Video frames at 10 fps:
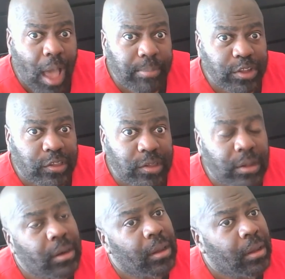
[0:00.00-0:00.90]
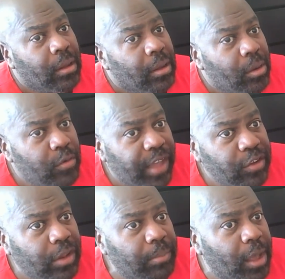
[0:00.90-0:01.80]
Robinson, who
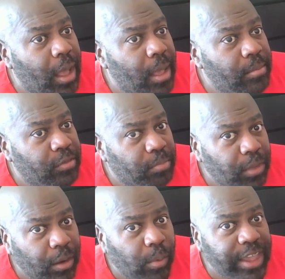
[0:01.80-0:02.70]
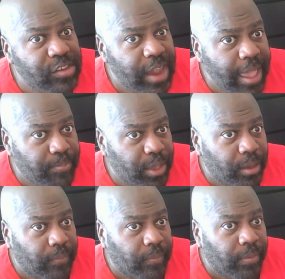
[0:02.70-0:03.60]
eventually becomes middleweight champion,